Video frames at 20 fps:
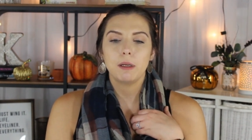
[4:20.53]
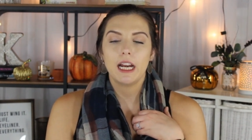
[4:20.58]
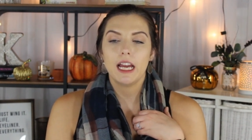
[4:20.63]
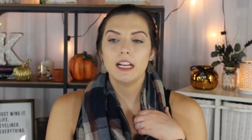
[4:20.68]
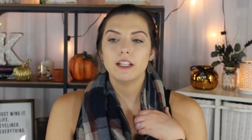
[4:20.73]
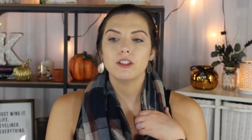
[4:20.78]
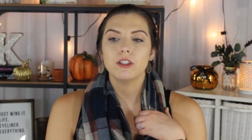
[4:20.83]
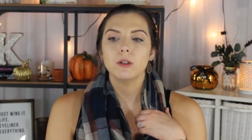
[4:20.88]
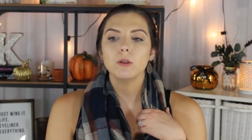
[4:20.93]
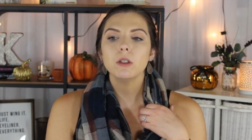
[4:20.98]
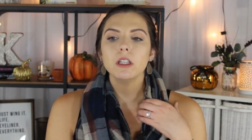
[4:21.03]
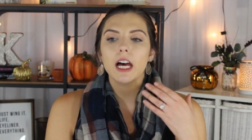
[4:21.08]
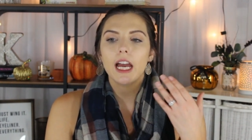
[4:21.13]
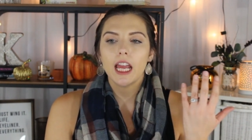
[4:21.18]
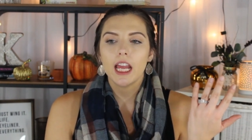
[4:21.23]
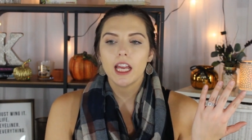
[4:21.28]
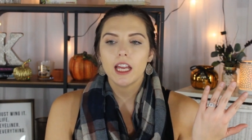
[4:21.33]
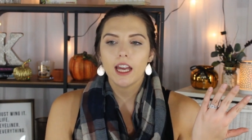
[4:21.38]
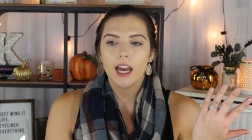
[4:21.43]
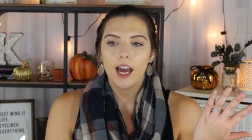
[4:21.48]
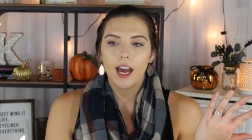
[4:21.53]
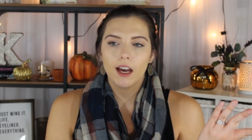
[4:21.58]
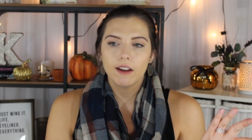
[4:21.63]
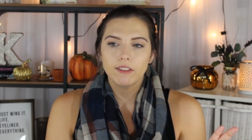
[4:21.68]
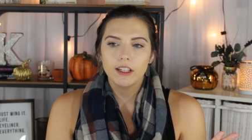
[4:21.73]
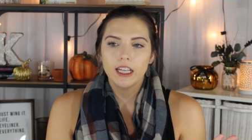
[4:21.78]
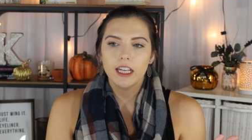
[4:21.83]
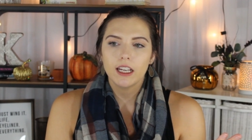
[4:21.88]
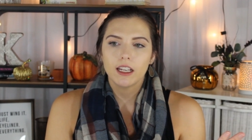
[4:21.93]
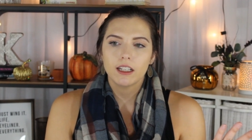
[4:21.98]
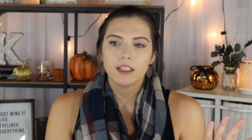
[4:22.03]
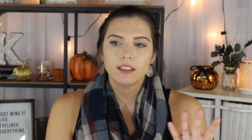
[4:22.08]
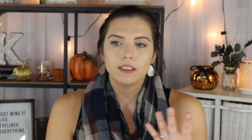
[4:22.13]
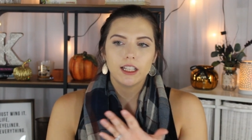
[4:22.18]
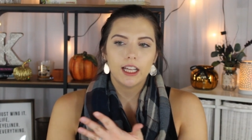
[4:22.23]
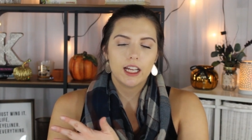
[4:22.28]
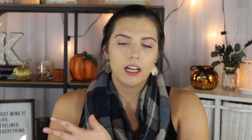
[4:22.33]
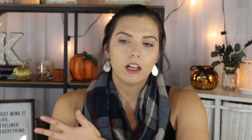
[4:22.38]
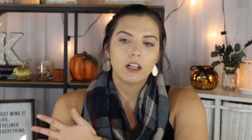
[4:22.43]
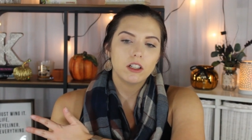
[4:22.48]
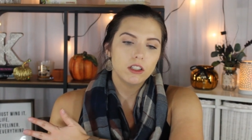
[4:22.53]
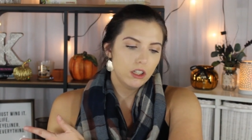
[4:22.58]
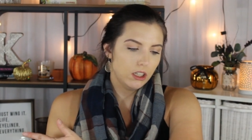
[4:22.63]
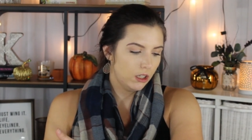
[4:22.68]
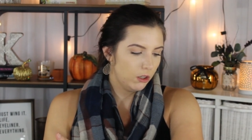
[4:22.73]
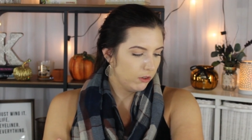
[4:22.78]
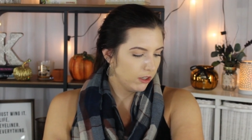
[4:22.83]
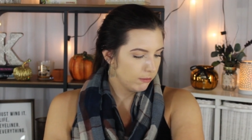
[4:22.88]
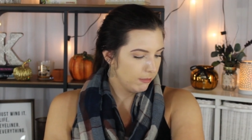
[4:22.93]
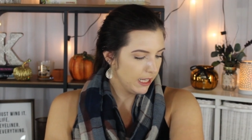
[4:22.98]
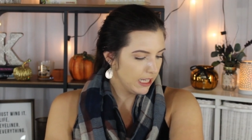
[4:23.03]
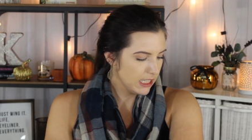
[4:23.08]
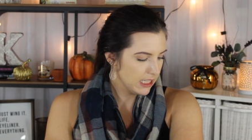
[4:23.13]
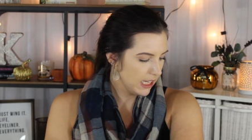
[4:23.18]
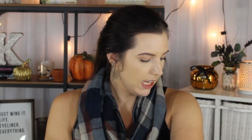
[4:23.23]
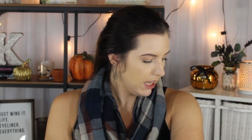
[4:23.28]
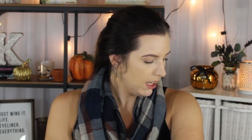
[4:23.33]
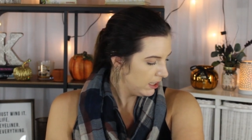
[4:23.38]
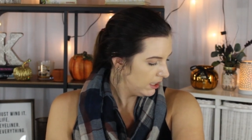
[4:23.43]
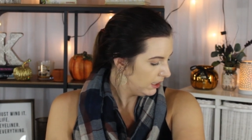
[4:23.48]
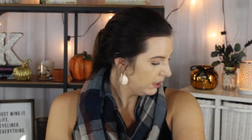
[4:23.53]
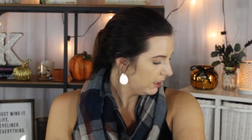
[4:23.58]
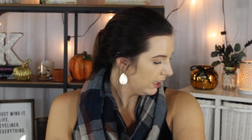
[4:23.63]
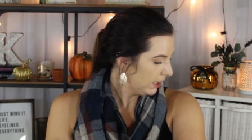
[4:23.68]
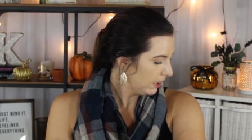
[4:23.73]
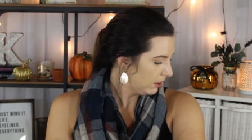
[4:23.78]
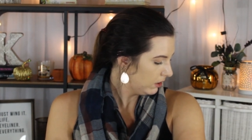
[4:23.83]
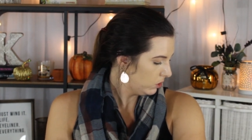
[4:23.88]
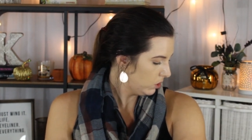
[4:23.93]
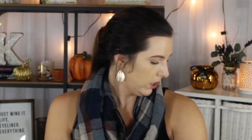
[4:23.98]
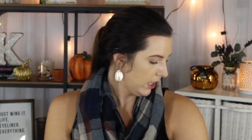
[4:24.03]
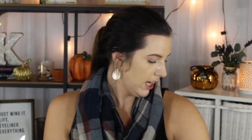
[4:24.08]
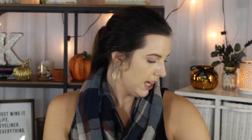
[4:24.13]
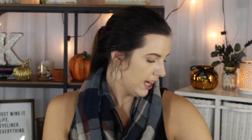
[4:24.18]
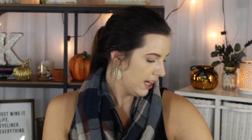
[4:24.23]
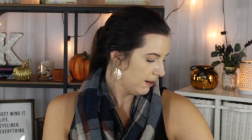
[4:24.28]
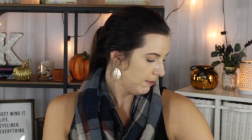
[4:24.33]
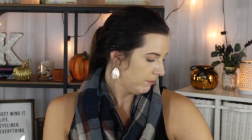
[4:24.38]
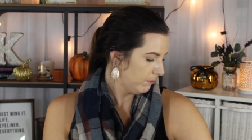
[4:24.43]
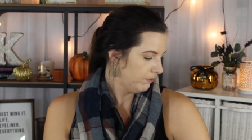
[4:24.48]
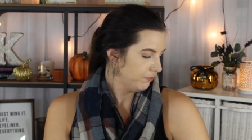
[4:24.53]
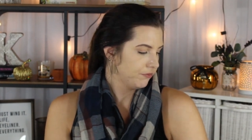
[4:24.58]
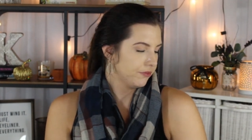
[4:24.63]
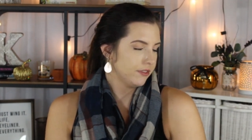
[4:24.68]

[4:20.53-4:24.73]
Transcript: But I do like having like a glow on my skin and like looking